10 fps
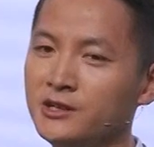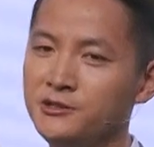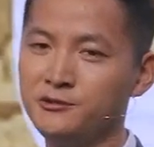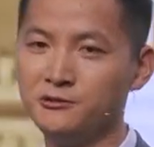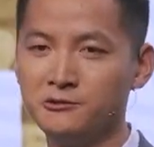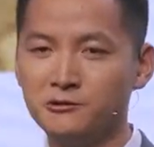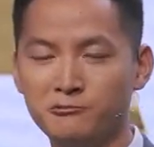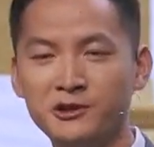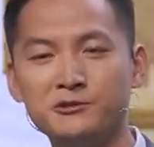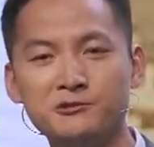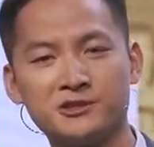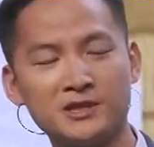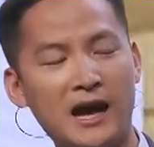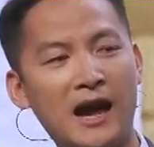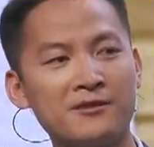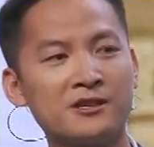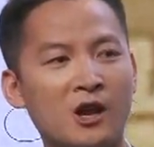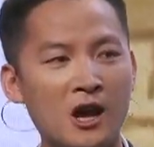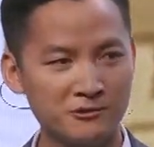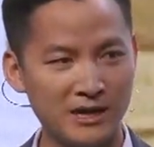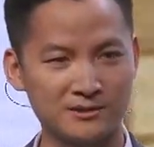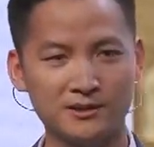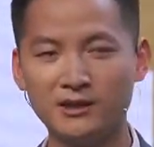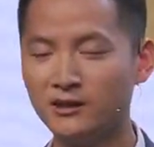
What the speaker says: to reuse other contracts